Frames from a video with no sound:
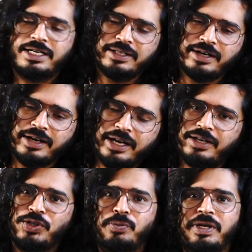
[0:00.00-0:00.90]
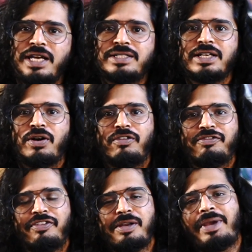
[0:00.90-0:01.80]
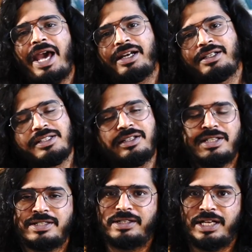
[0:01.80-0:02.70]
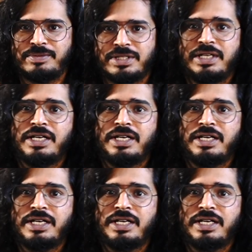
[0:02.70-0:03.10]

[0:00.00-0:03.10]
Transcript: It's a rare humanizing of film characters in recent times.